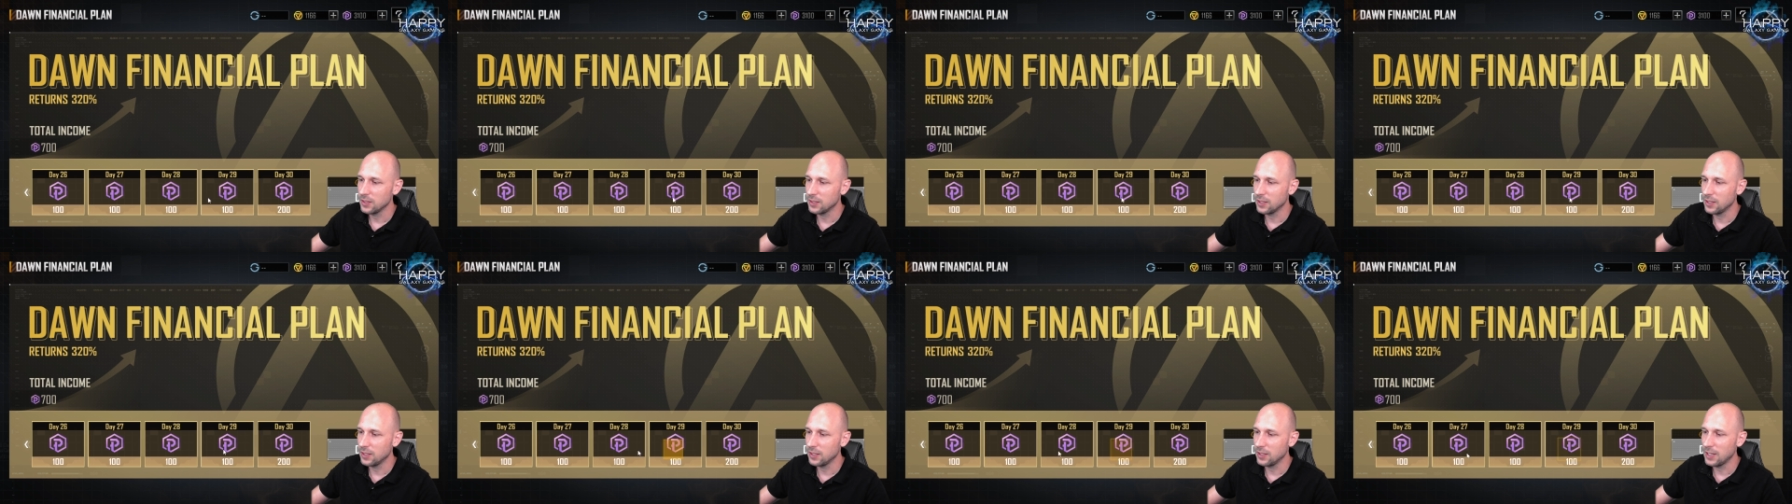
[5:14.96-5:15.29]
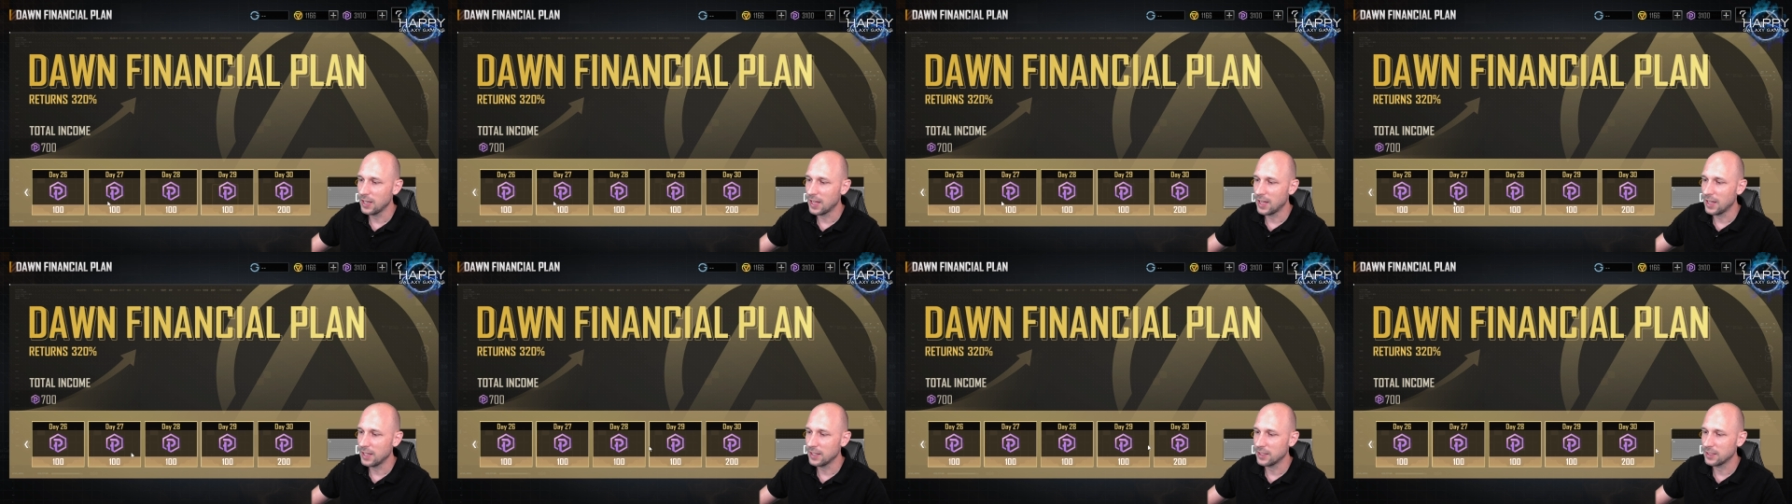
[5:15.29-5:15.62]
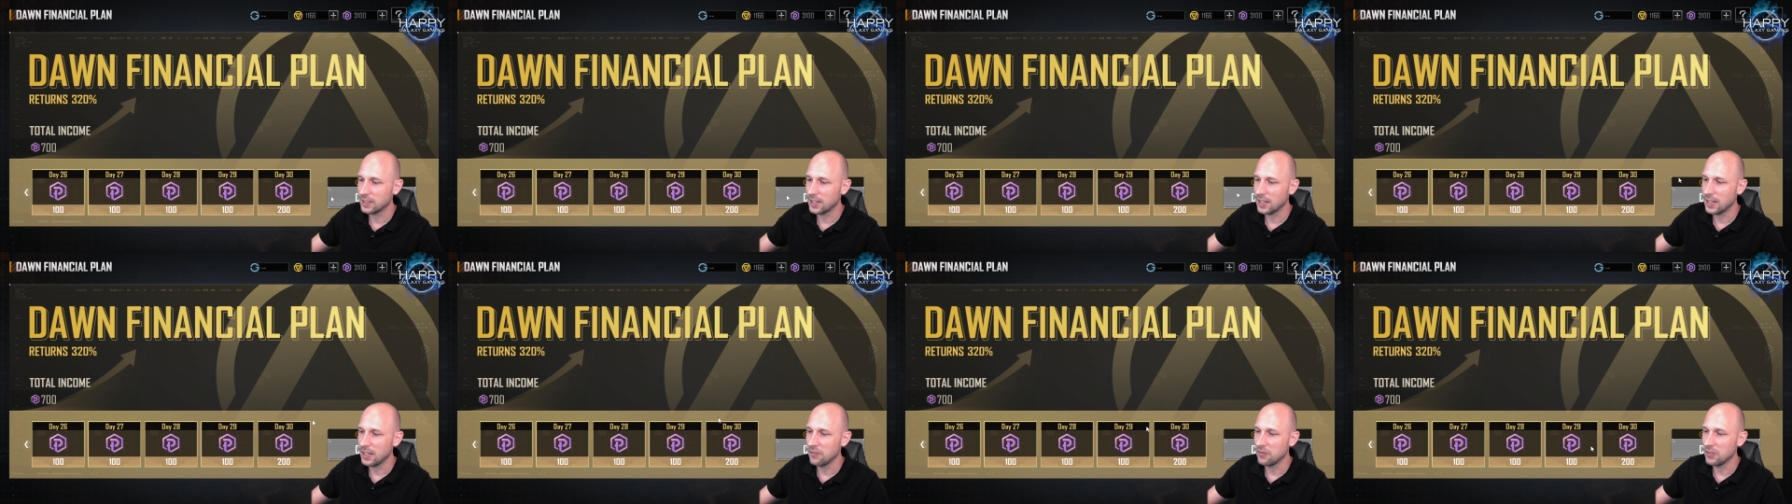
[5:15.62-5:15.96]
last
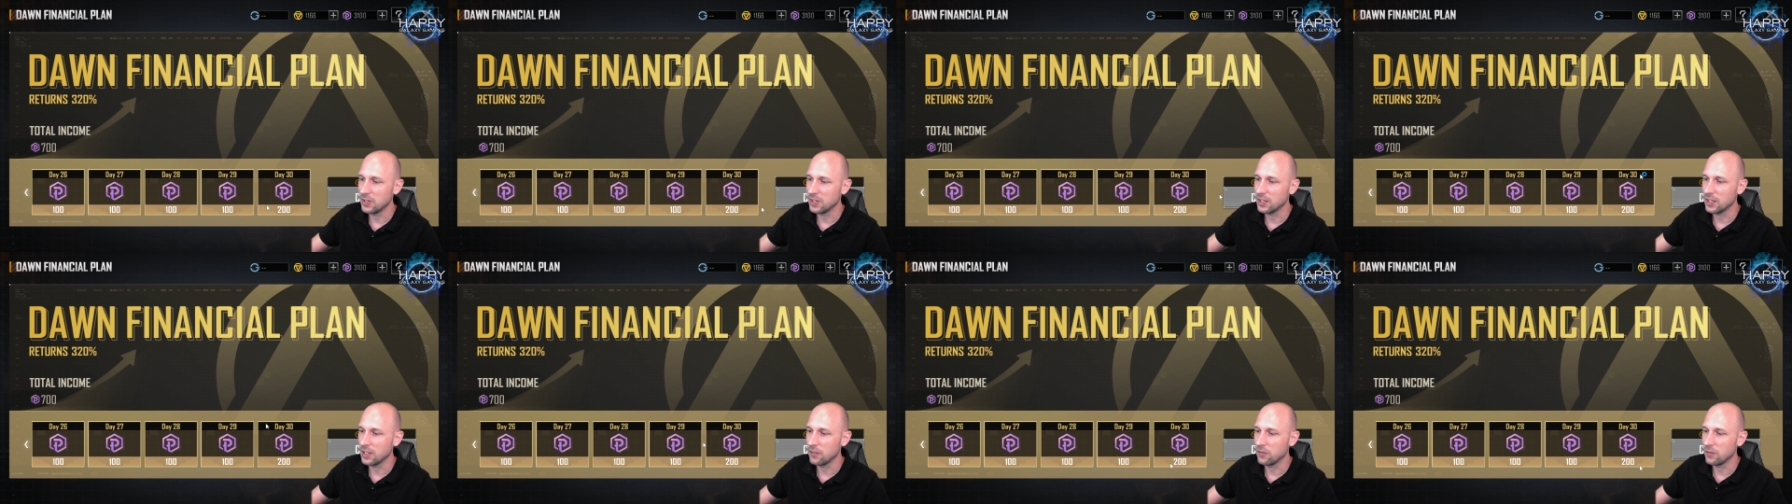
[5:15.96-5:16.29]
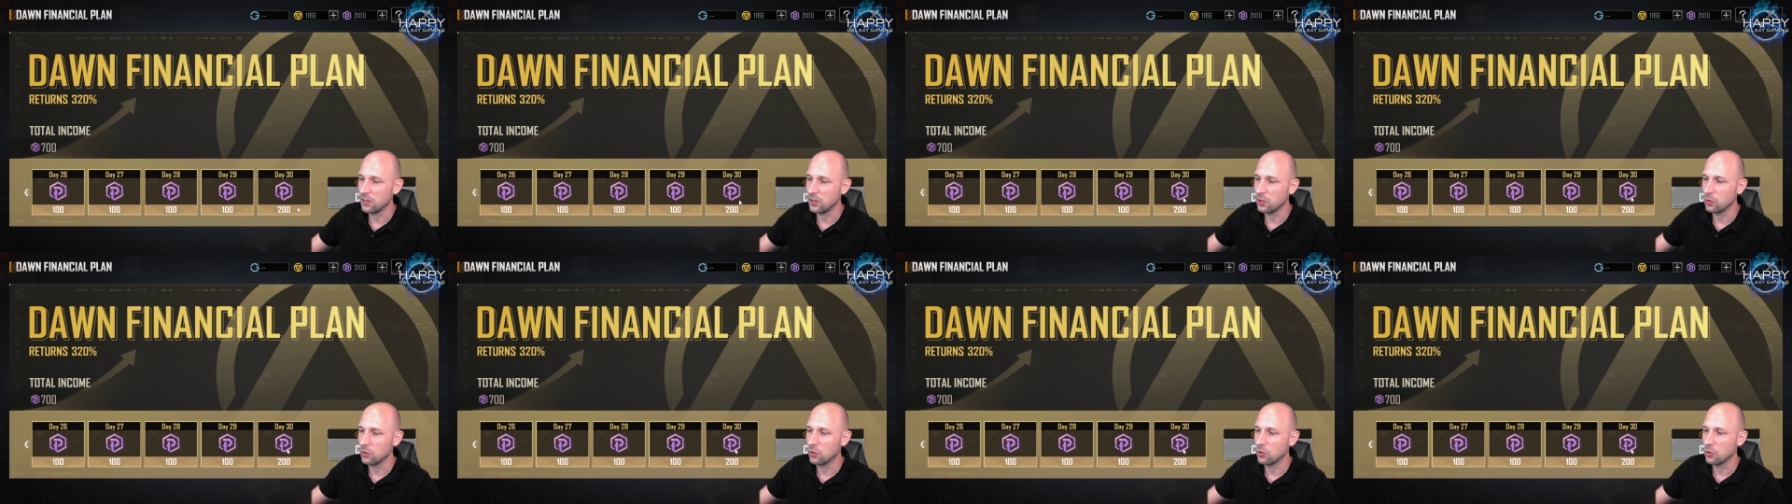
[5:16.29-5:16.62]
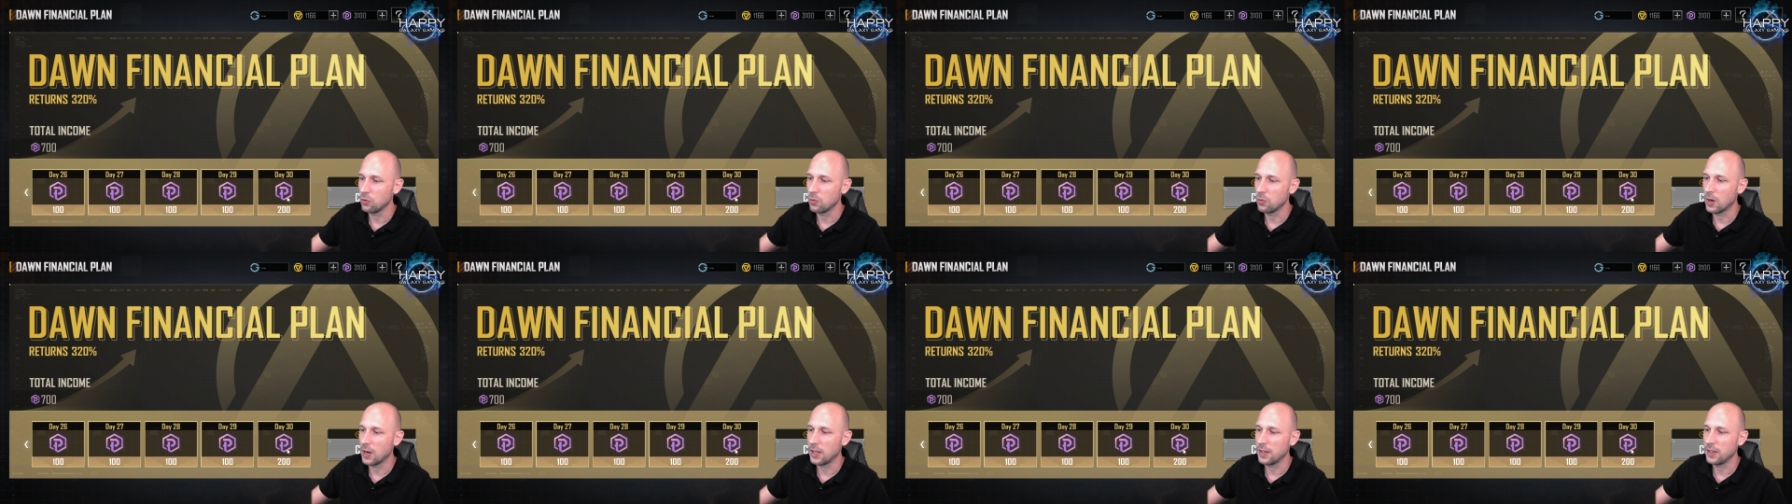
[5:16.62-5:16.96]
day will give you
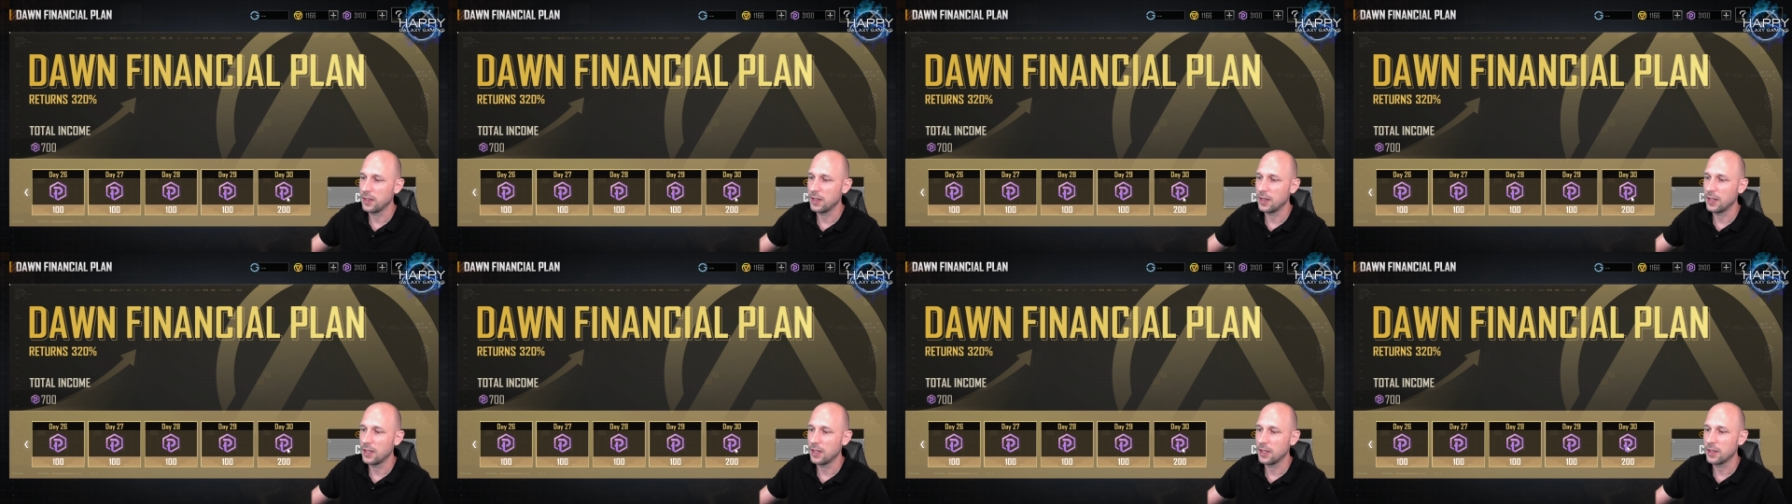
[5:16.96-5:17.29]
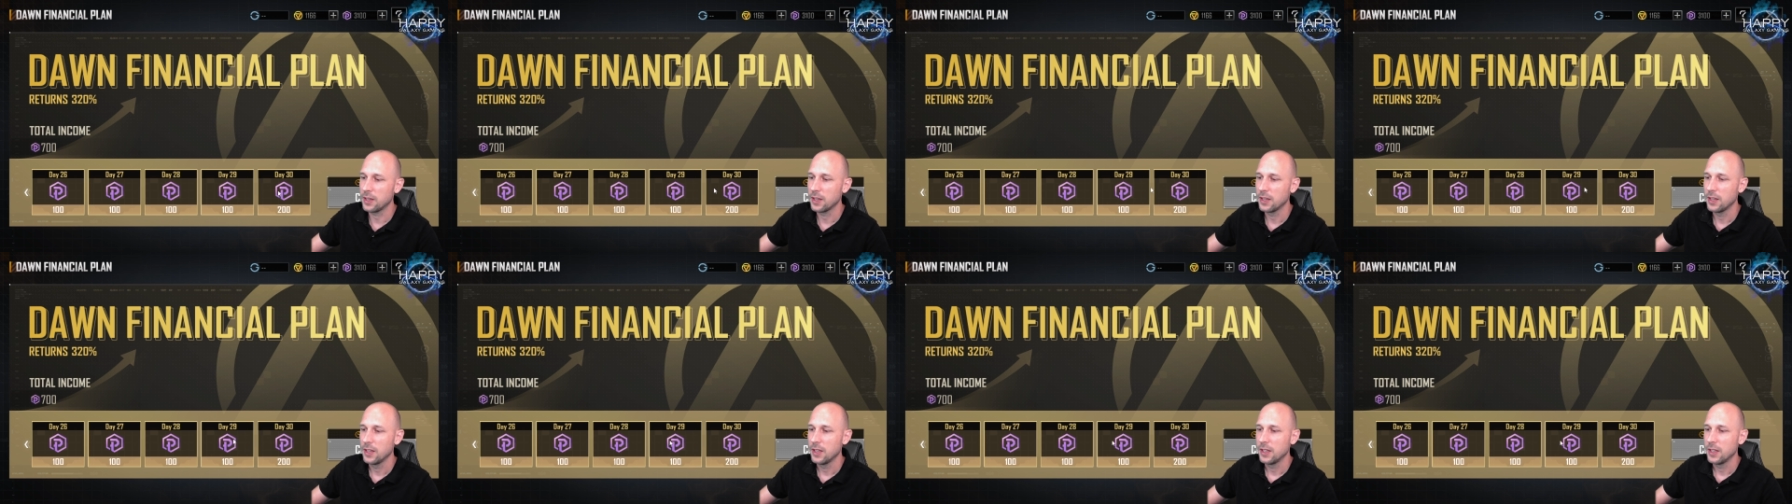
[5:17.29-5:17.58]
200,